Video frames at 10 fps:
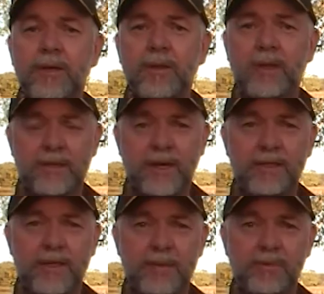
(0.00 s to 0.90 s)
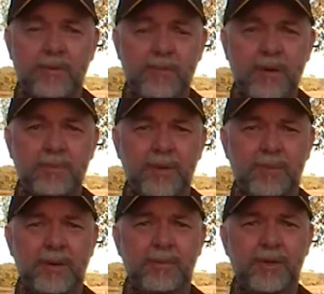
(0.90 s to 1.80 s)
Those landscapes, for many
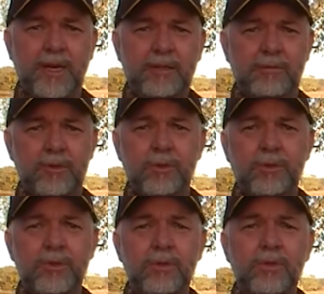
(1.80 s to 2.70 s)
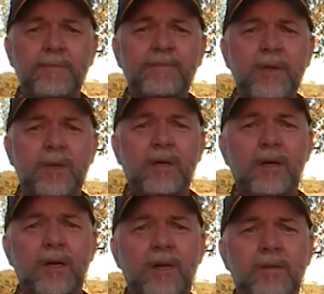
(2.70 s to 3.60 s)
people, are productive resources
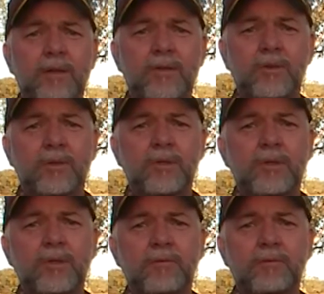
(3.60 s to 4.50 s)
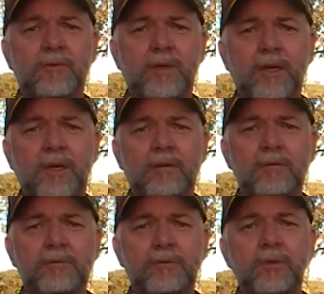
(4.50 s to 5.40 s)
uh, their sources of uh,
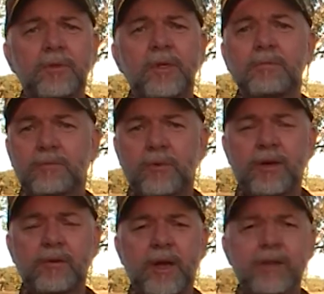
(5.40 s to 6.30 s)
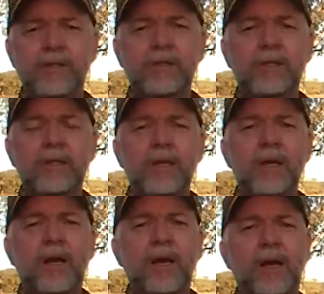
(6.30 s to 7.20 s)
food and recreation,
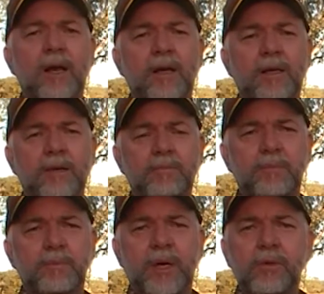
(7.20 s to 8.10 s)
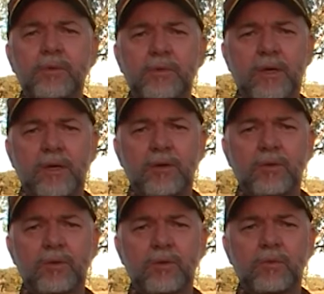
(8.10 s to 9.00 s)
uh, but
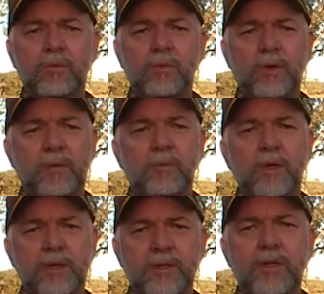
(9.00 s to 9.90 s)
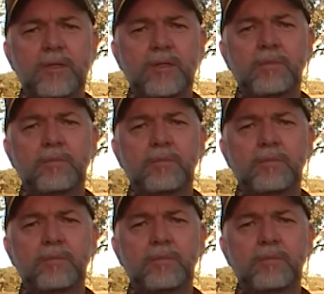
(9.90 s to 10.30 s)
also it will assist